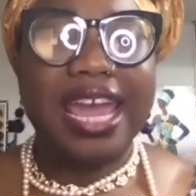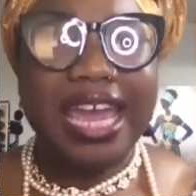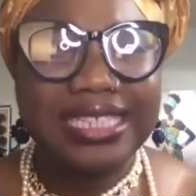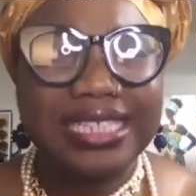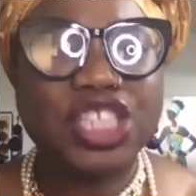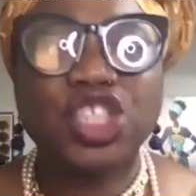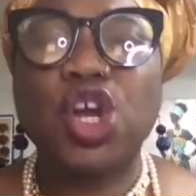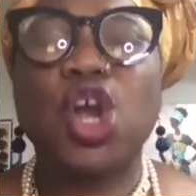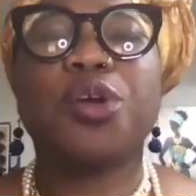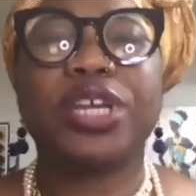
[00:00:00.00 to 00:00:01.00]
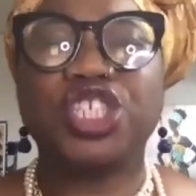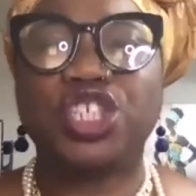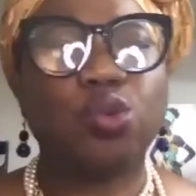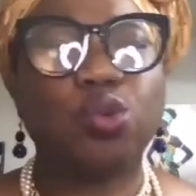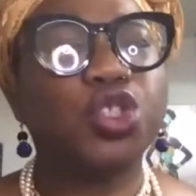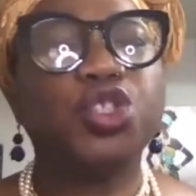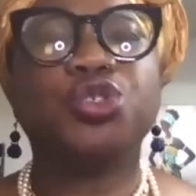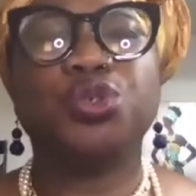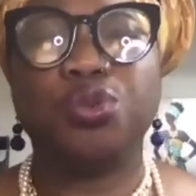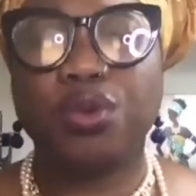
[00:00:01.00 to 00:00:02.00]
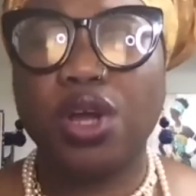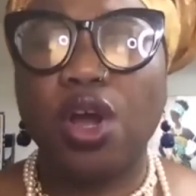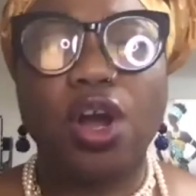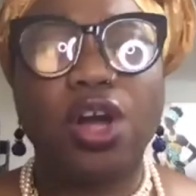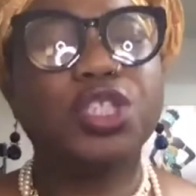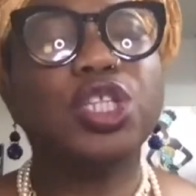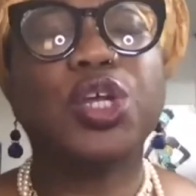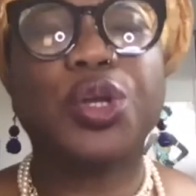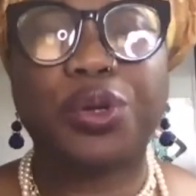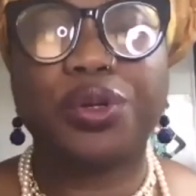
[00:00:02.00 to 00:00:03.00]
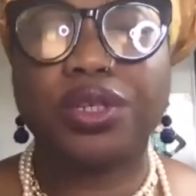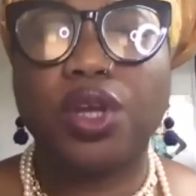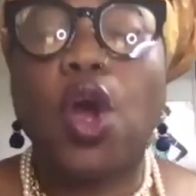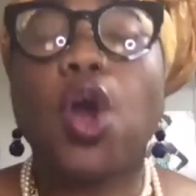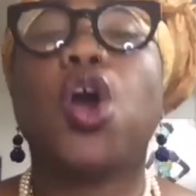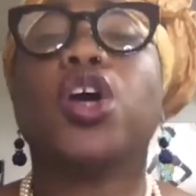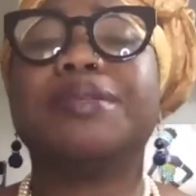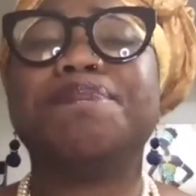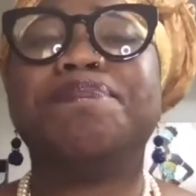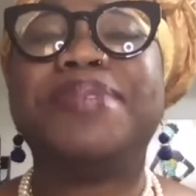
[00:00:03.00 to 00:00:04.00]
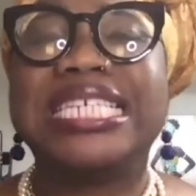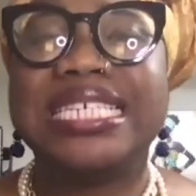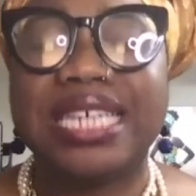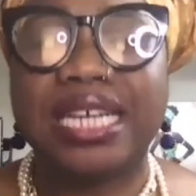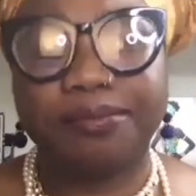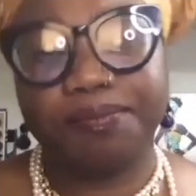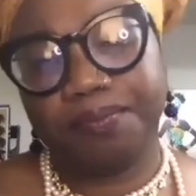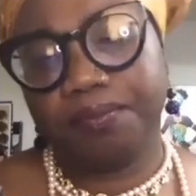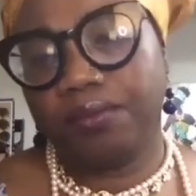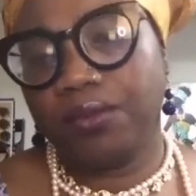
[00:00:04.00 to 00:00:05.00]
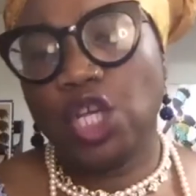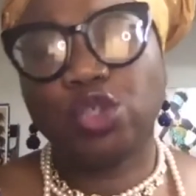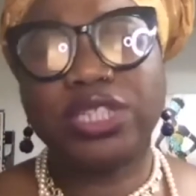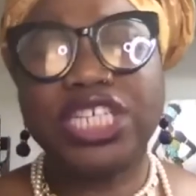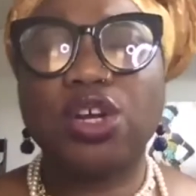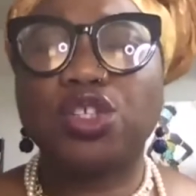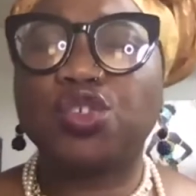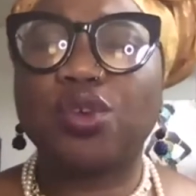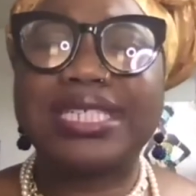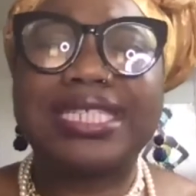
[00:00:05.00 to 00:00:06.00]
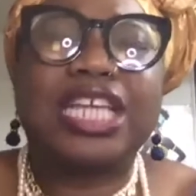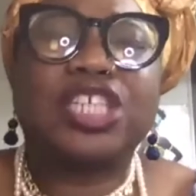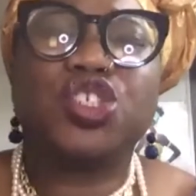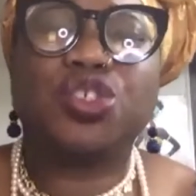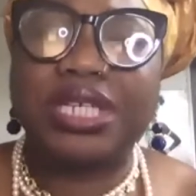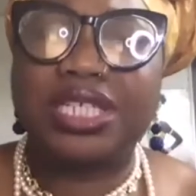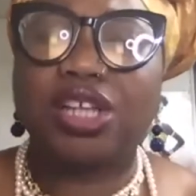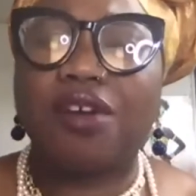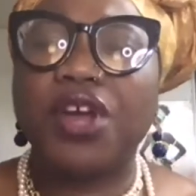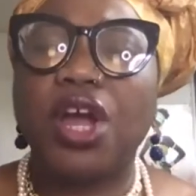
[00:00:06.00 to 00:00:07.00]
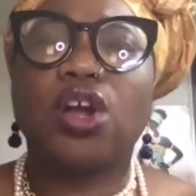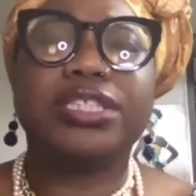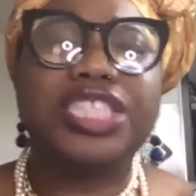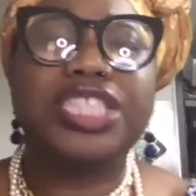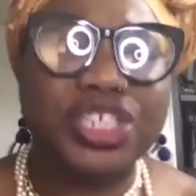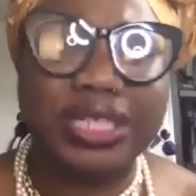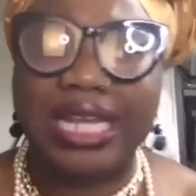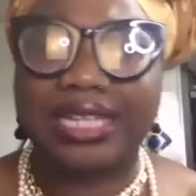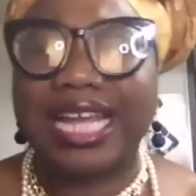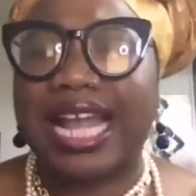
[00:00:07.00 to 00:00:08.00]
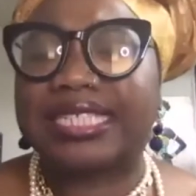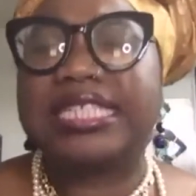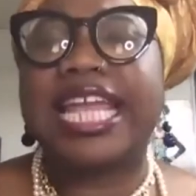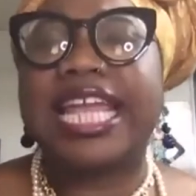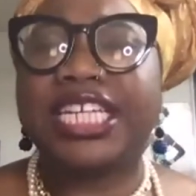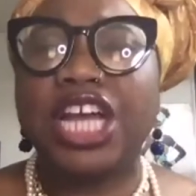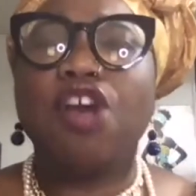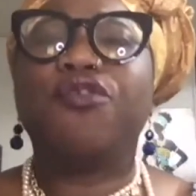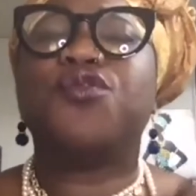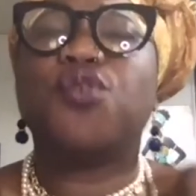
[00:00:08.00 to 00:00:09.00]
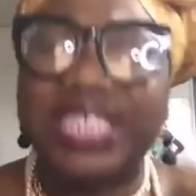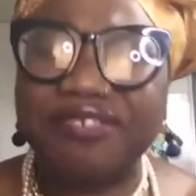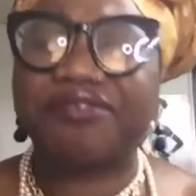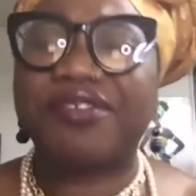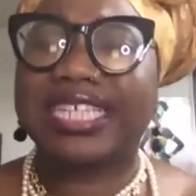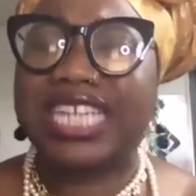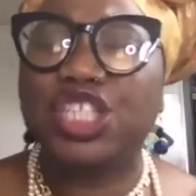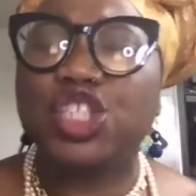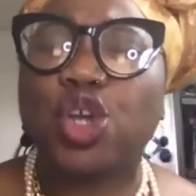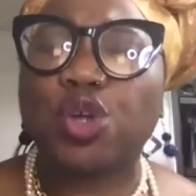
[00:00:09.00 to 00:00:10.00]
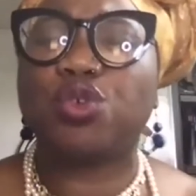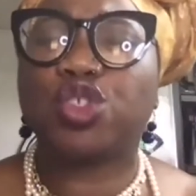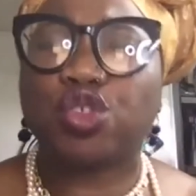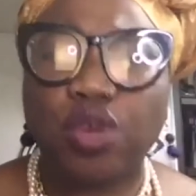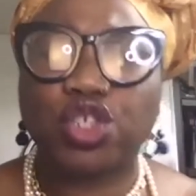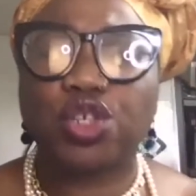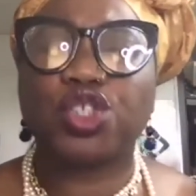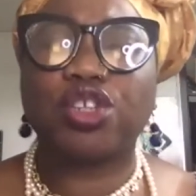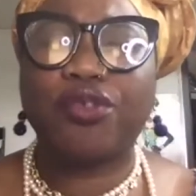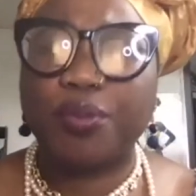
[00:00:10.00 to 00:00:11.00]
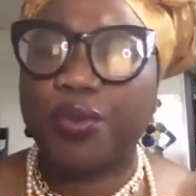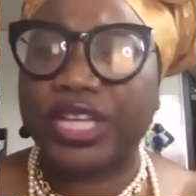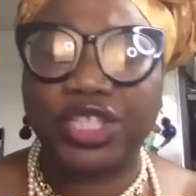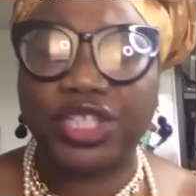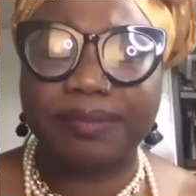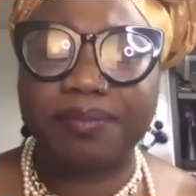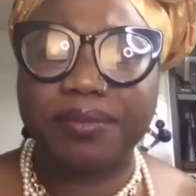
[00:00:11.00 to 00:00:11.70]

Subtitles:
It takes courage to undo, unlearn, unbe, to deconstruct centuries of conditioning that has laid fortified internal structures of oppression,